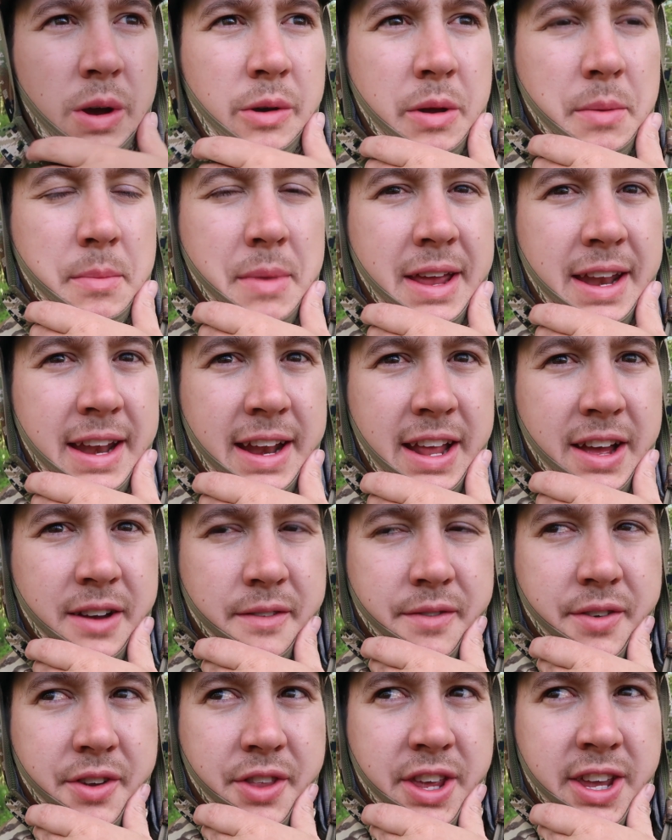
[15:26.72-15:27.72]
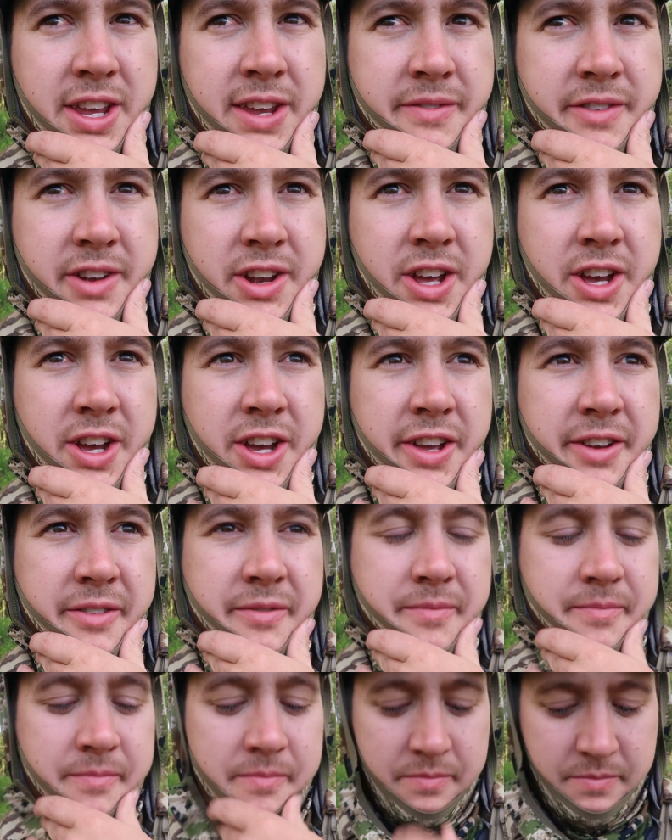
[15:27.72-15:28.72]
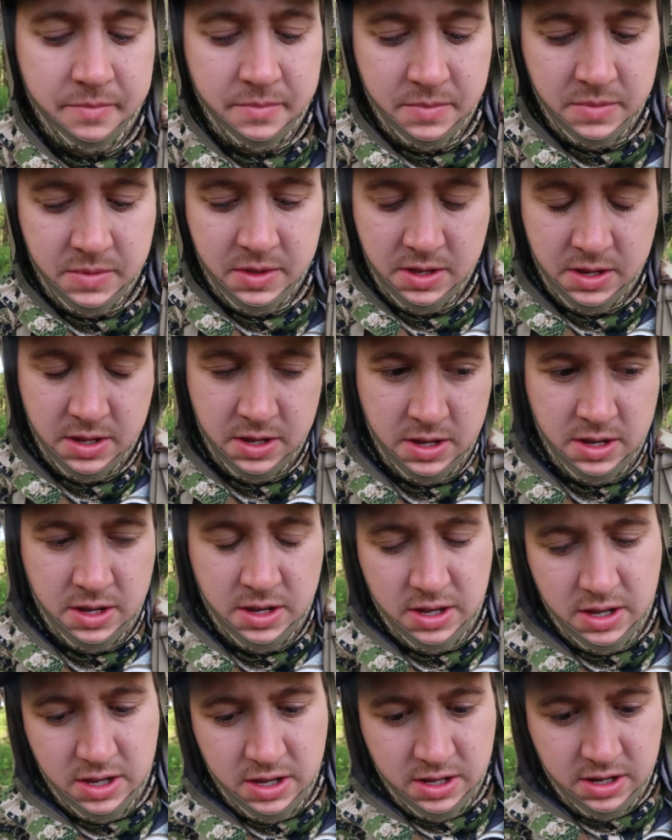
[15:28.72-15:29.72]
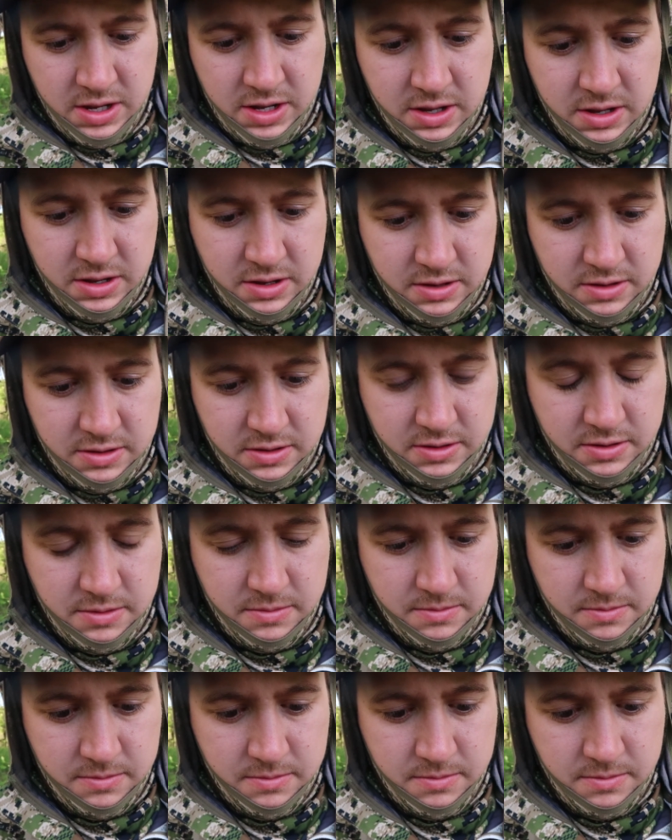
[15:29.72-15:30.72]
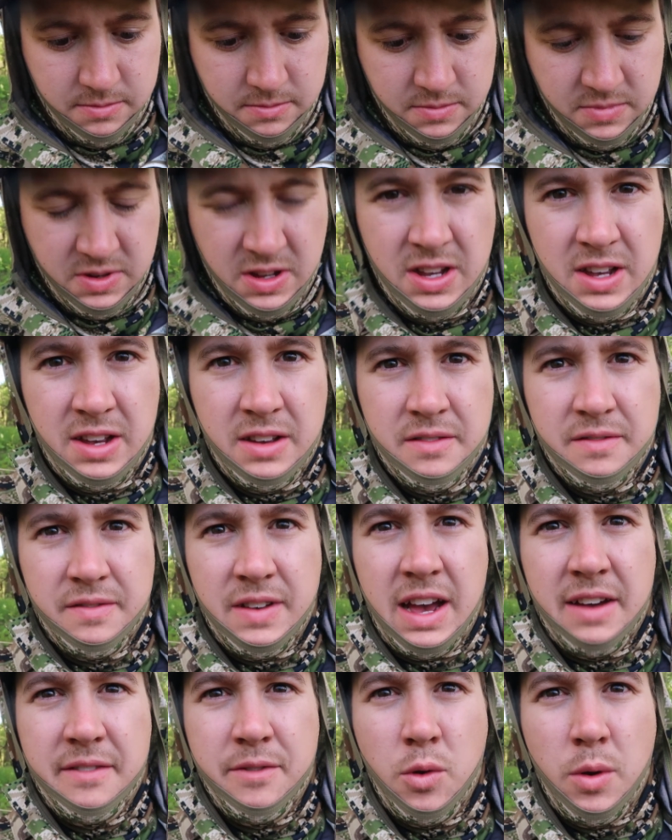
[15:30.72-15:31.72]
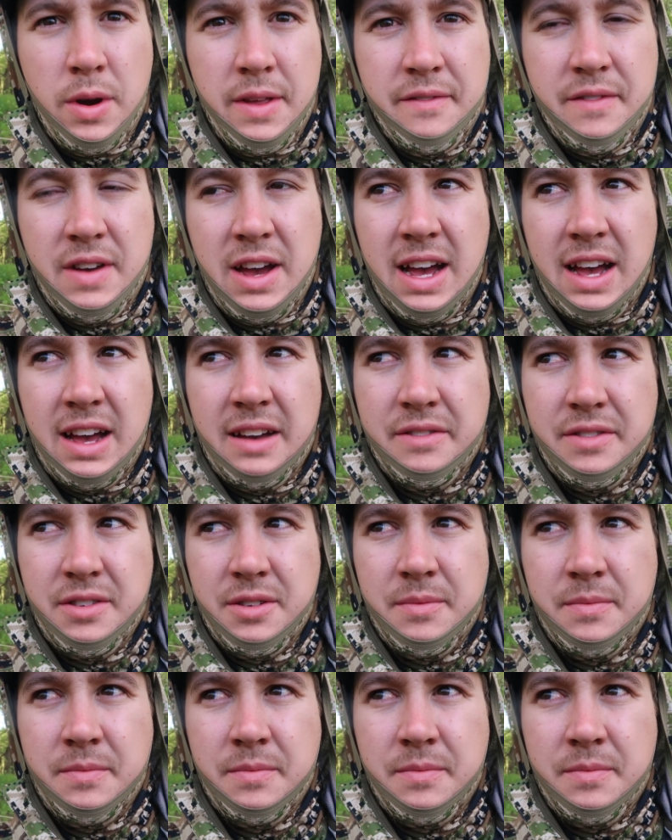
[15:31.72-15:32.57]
Well, we made it out for the evening hunt. It is 5:45.